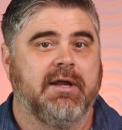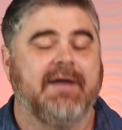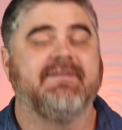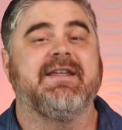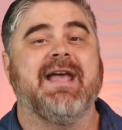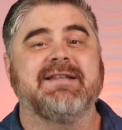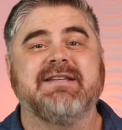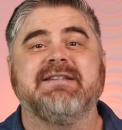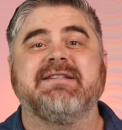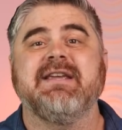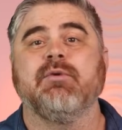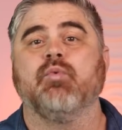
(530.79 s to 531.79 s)
If the
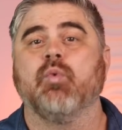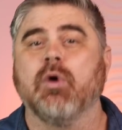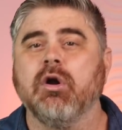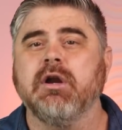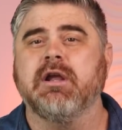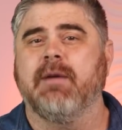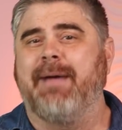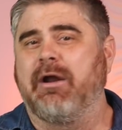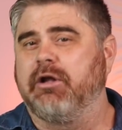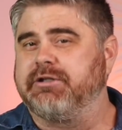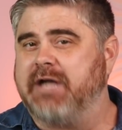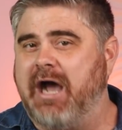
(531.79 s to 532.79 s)
SEC were to come
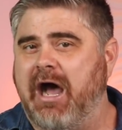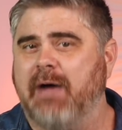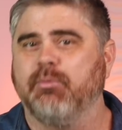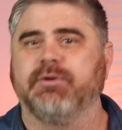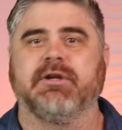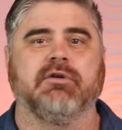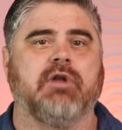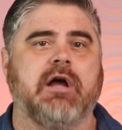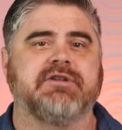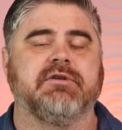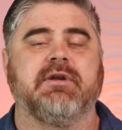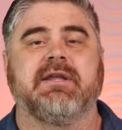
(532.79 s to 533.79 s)
out on top with their
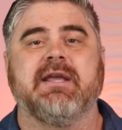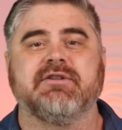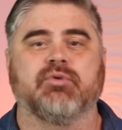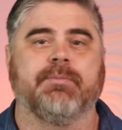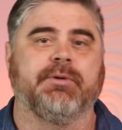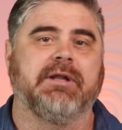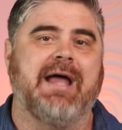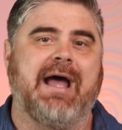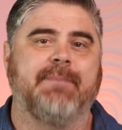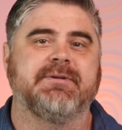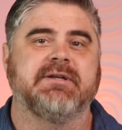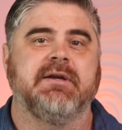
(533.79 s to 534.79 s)
lawsuit against Ripple
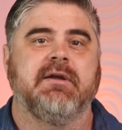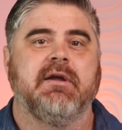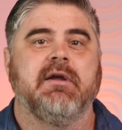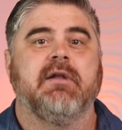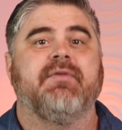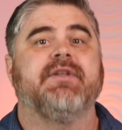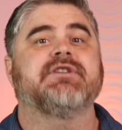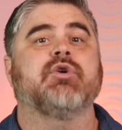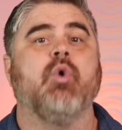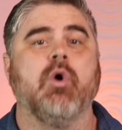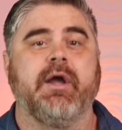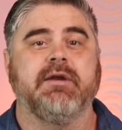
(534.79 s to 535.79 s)
Labs, this
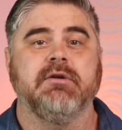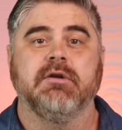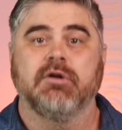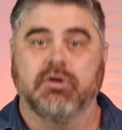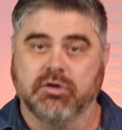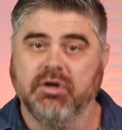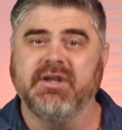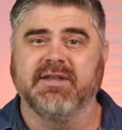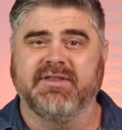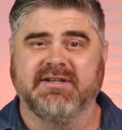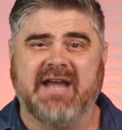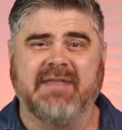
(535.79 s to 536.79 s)
coin could
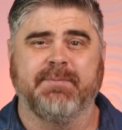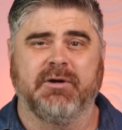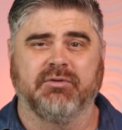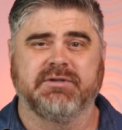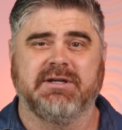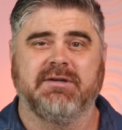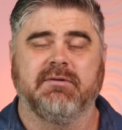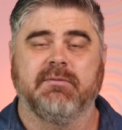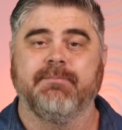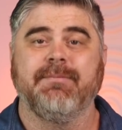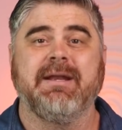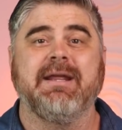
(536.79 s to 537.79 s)
get the death penalty,
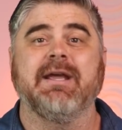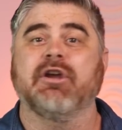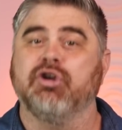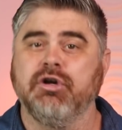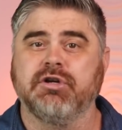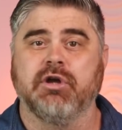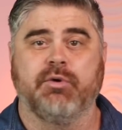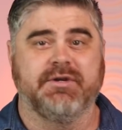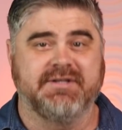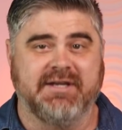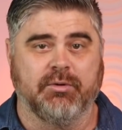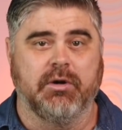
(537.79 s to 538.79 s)
meaning it could go
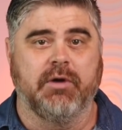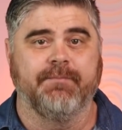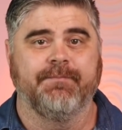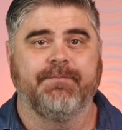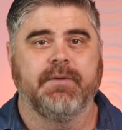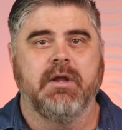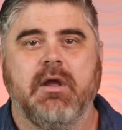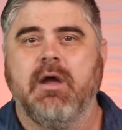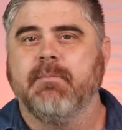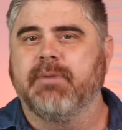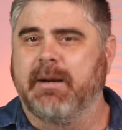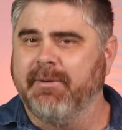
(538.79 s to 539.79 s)
to zero.
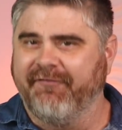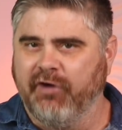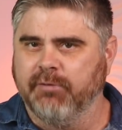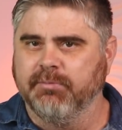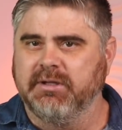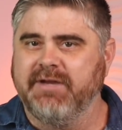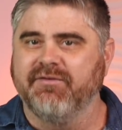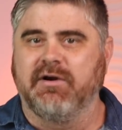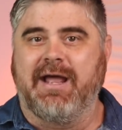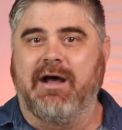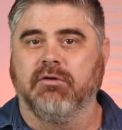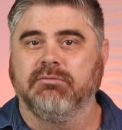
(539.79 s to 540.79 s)
But I'm a firm believer
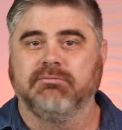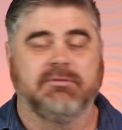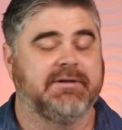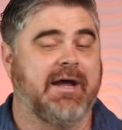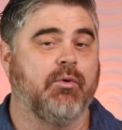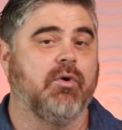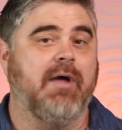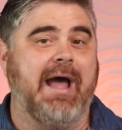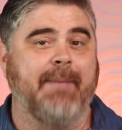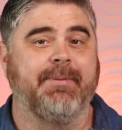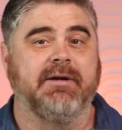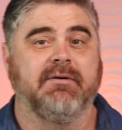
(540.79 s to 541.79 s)
now that, won't
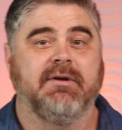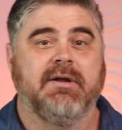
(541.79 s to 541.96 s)
happen.